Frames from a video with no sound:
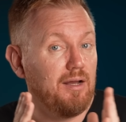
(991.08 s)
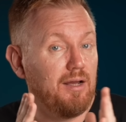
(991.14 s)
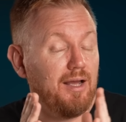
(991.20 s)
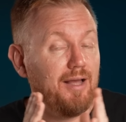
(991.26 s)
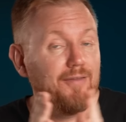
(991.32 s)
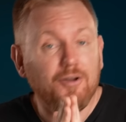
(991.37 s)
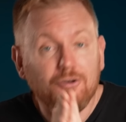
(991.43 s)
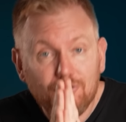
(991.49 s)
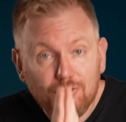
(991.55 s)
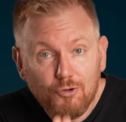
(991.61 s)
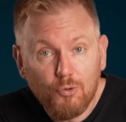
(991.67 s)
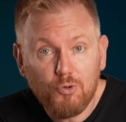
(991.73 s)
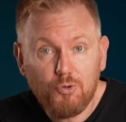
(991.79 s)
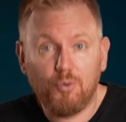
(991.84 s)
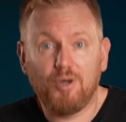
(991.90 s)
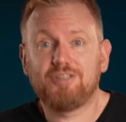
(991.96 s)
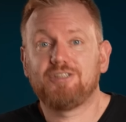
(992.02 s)
And there's no
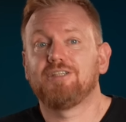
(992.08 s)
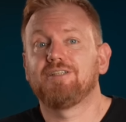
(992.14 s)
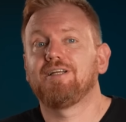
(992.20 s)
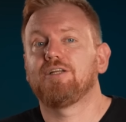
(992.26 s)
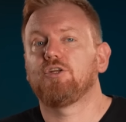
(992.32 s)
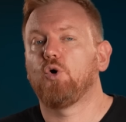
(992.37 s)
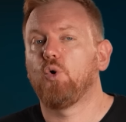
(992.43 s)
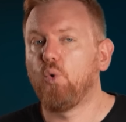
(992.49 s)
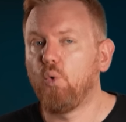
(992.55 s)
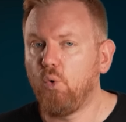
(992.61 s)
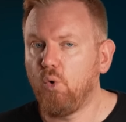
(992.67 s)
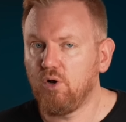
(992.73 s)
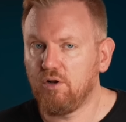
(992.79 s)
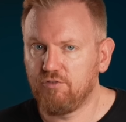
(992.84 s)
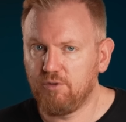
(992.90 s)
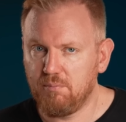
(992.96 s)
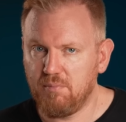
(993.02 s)
question that
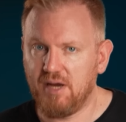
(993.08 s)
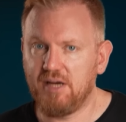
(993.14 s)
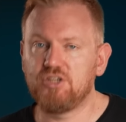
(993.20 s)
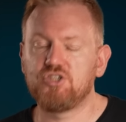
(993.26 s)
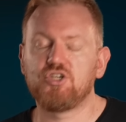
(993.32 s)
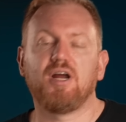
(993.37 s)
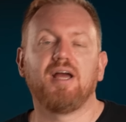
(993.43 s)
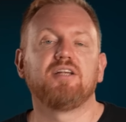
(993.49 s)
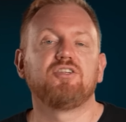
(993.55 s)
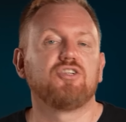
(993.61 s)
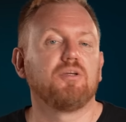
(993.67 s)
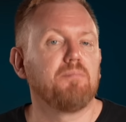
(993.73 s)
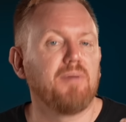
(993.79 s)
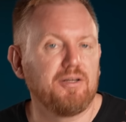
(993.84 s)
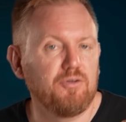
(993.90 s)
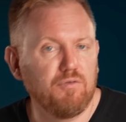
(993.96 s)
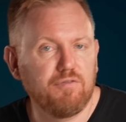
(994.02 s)
all of the major engine
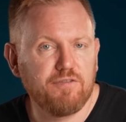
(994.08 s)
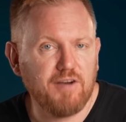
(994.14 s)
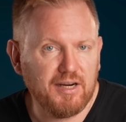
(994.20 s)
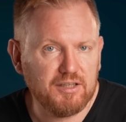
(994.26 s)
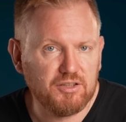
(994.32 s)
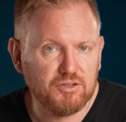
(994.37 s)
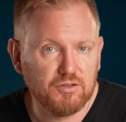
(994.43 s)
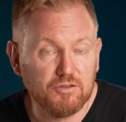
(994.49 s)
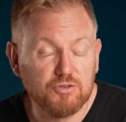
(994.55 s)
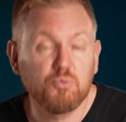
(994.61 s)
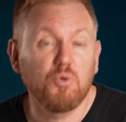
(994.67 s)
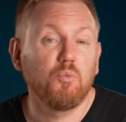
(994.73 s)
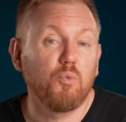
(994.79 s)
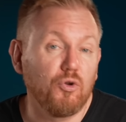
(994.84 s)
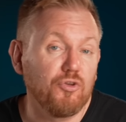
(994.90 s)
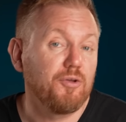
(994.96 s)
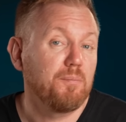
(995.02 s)
manufacturers will
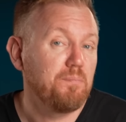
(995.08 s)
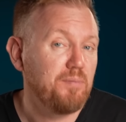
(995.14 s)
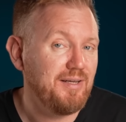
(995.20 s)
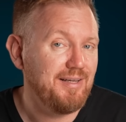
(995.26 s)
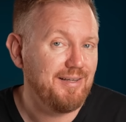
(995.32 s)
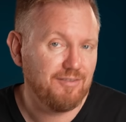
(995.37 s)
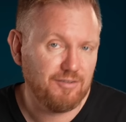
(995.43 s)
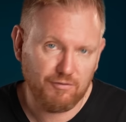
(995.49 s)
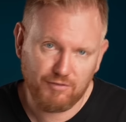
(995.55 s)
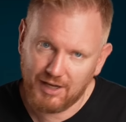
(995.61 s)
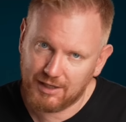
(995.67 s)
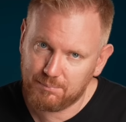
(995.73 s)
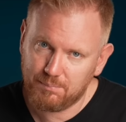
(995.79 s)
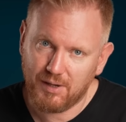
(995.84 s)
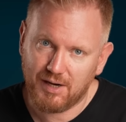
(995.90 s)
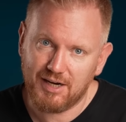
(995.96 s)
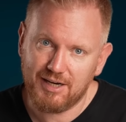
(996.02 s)
want a piece of
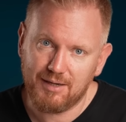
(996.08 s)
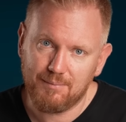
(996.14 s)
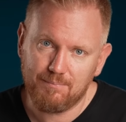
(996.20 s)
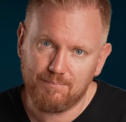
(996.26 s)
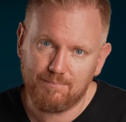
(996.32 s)
that pie.